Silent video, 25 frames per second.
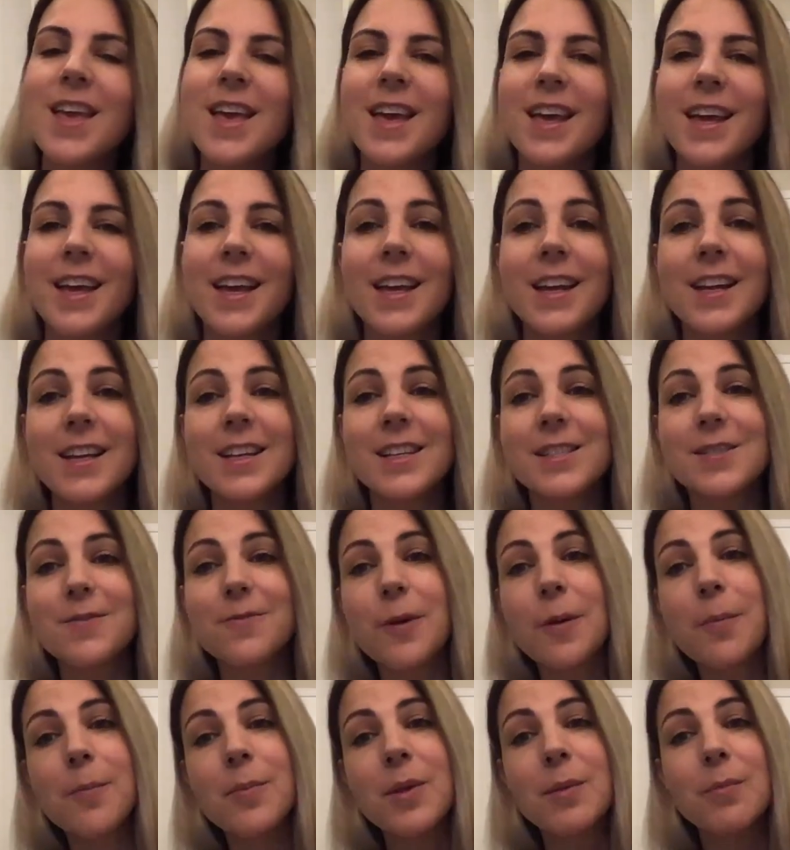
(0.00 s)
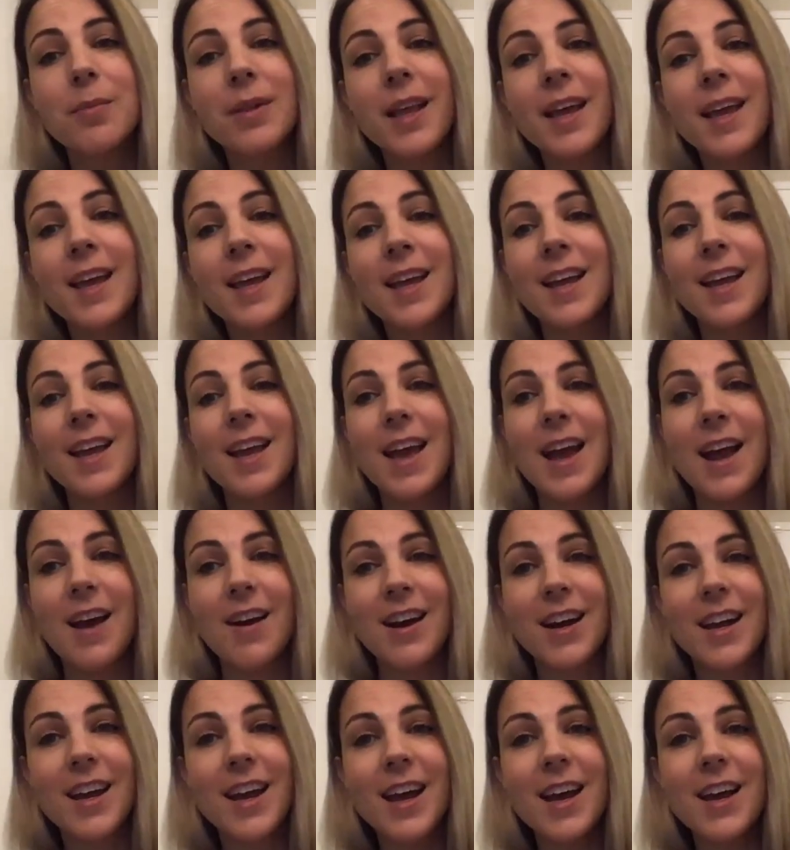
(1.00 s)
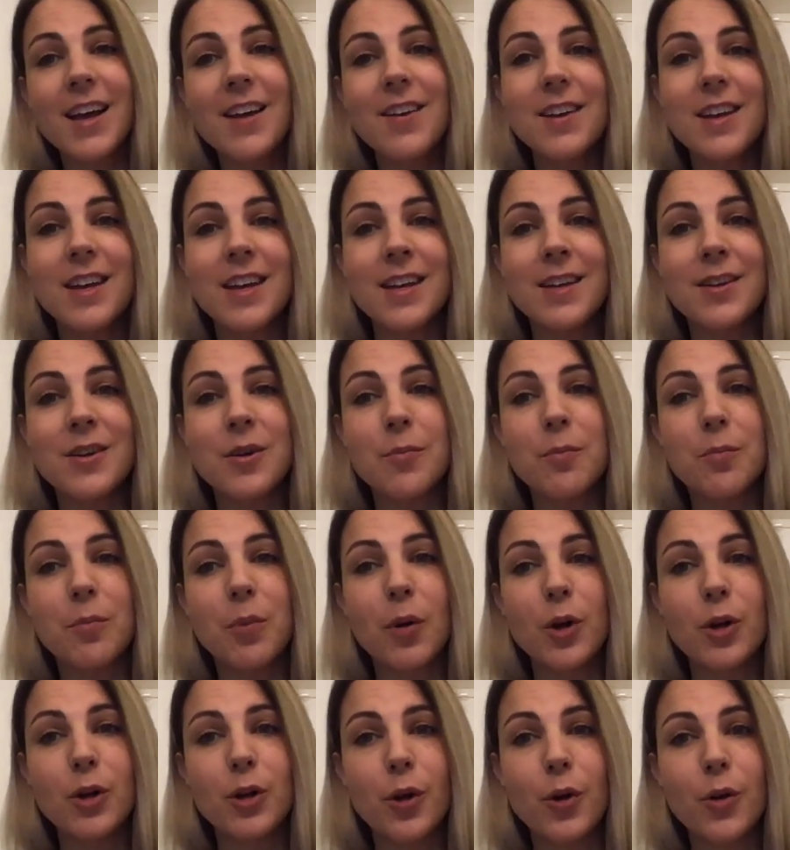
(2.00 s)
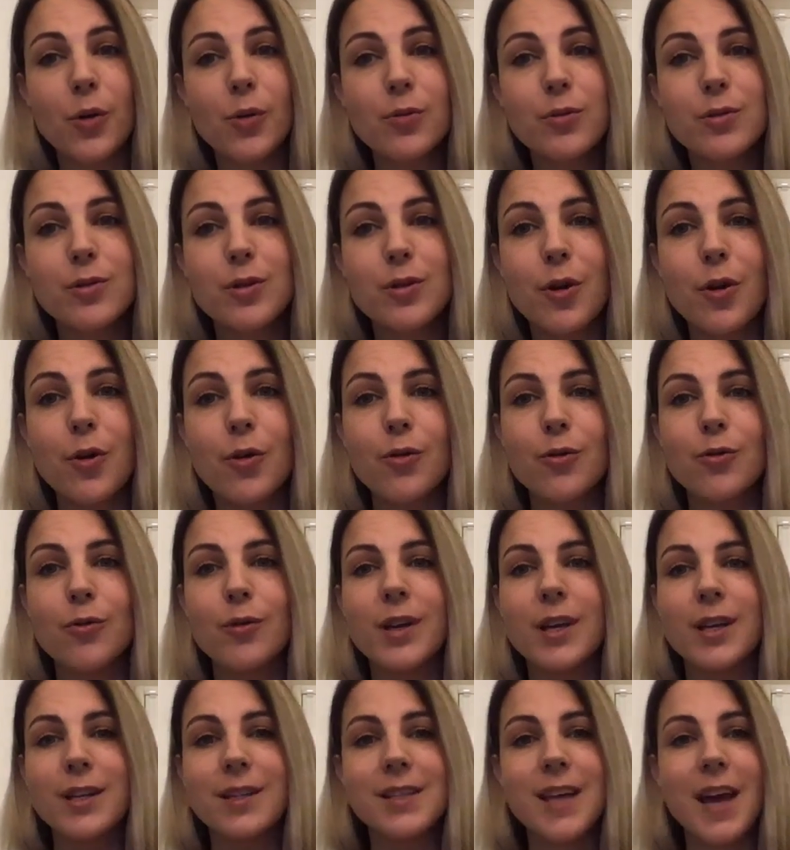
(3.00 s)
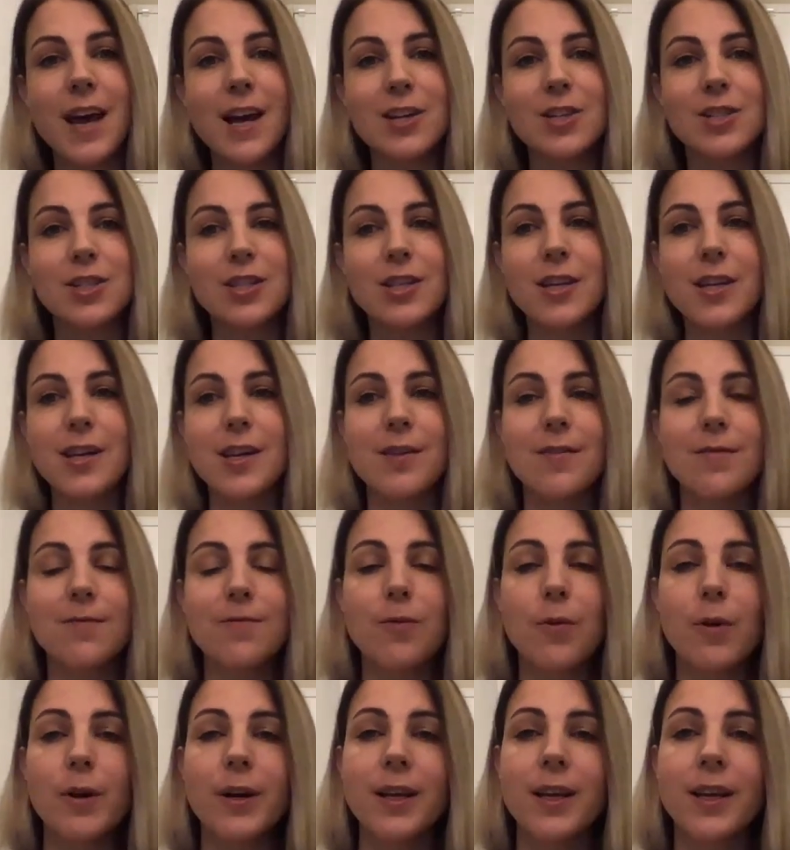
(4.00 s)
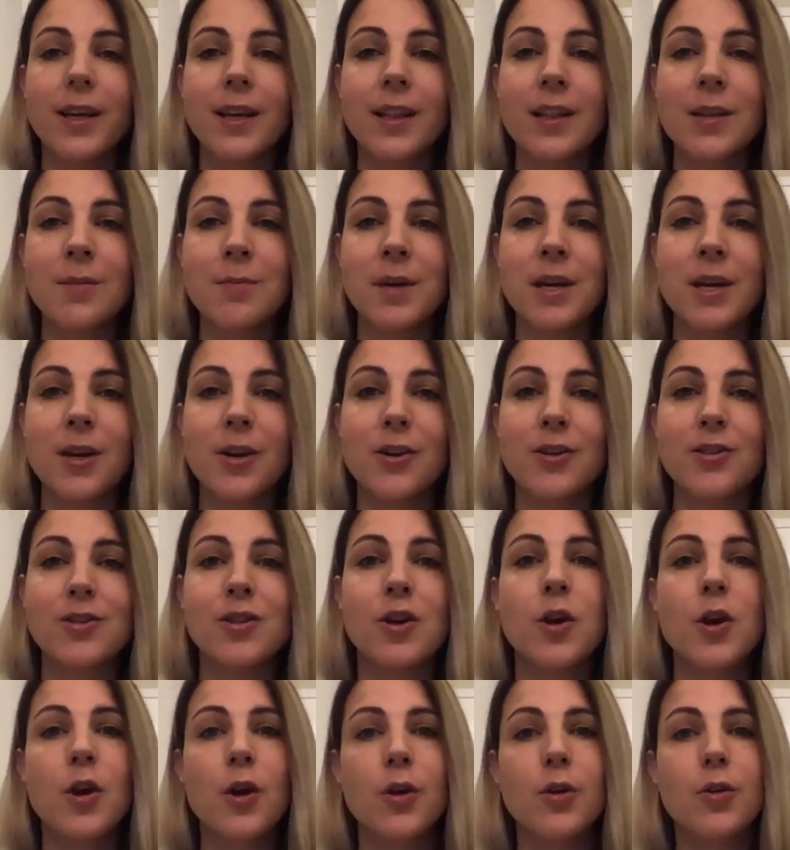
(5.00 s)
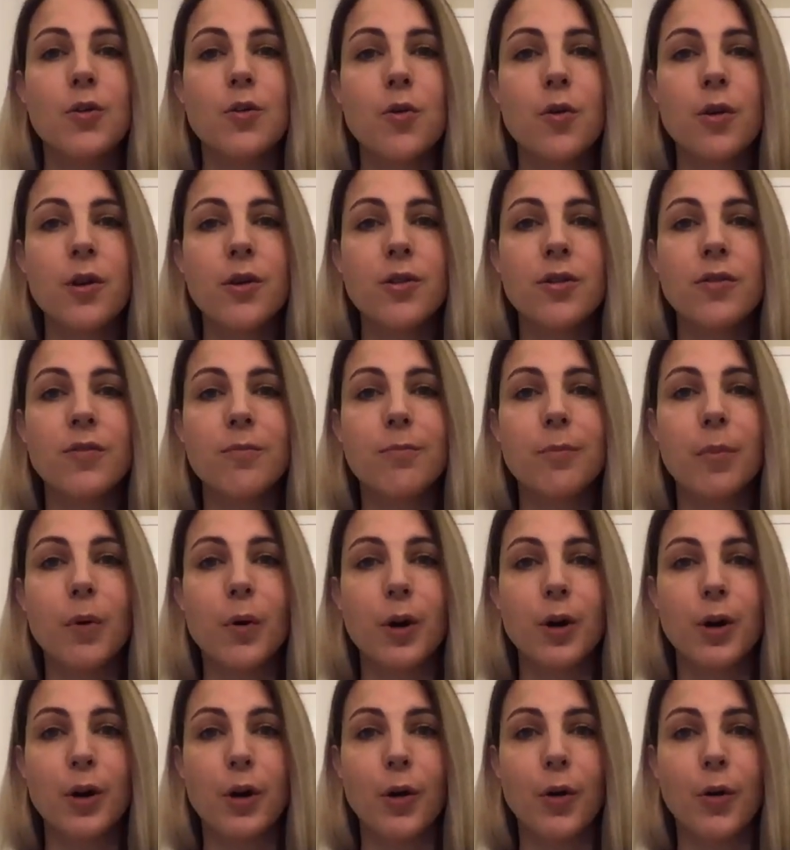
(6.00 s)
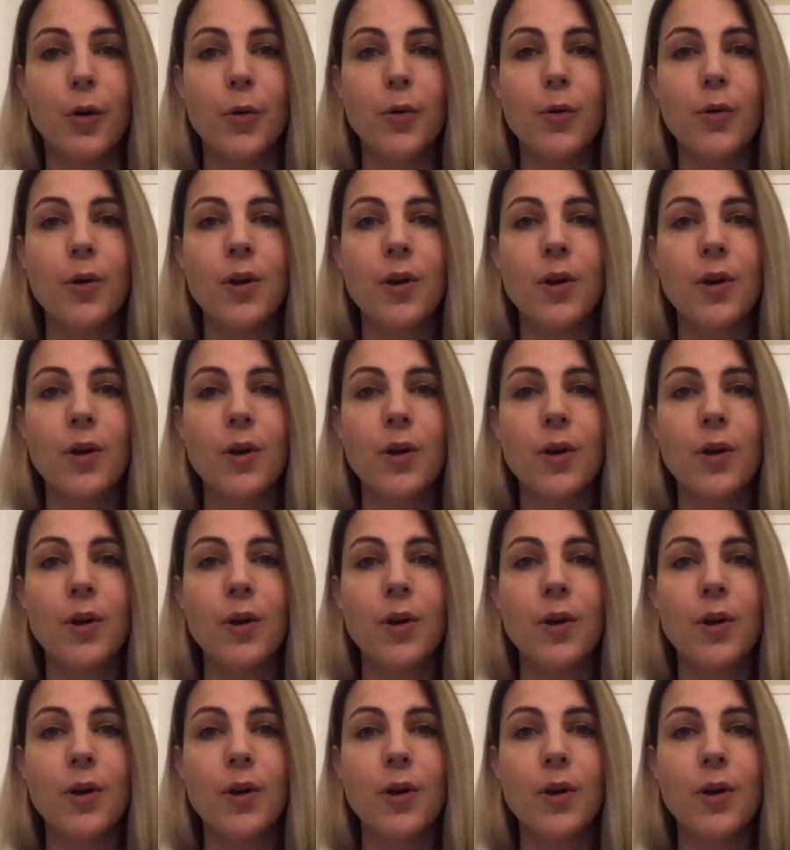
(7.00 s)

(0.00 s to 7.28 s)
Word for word: It is from the Blaye area in Bordeaux, so it's actually 40 kilometers north of Bordeaux.